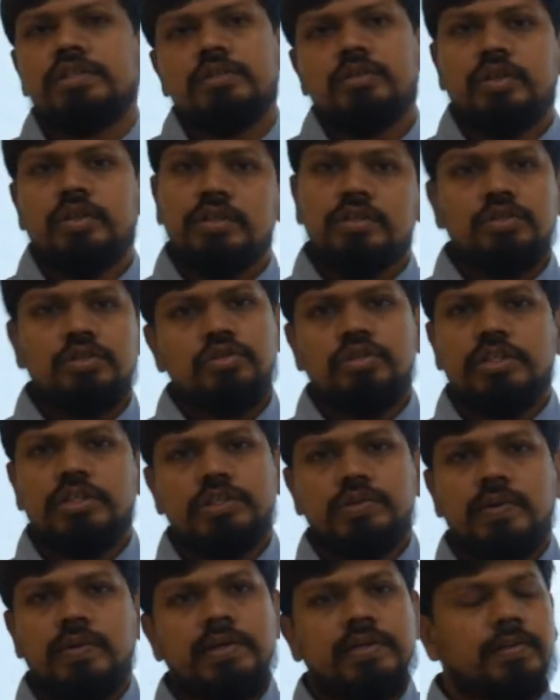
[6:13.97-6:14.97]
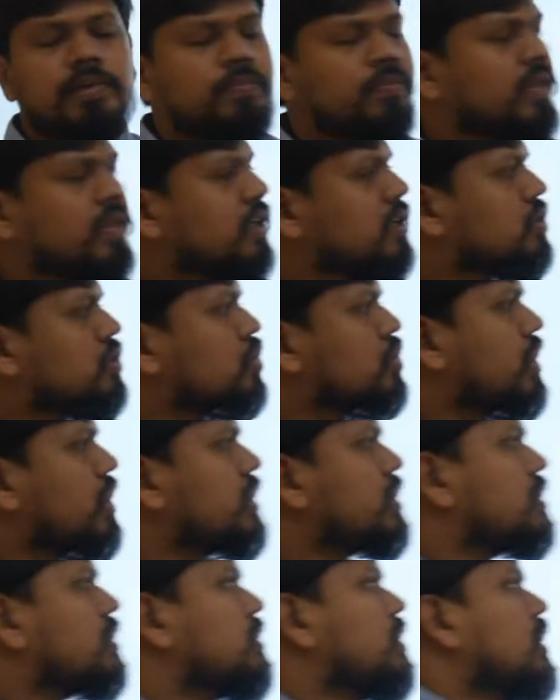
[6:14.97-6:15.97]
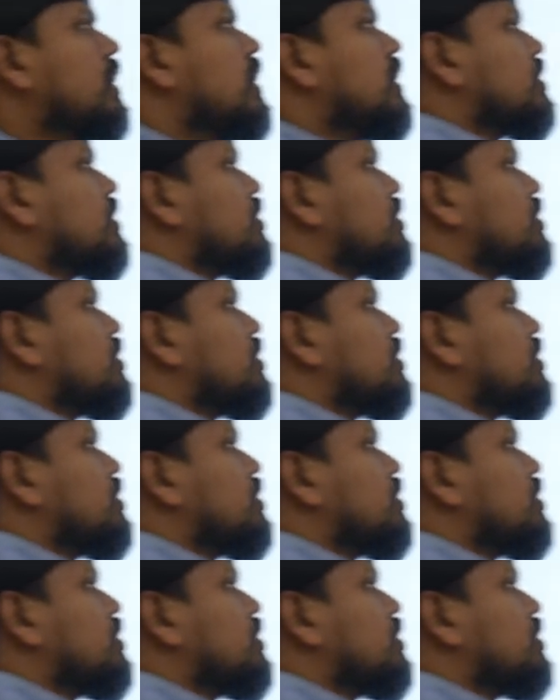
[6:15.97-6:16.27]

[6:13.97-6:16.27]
Okay, so that's what, understood, right? So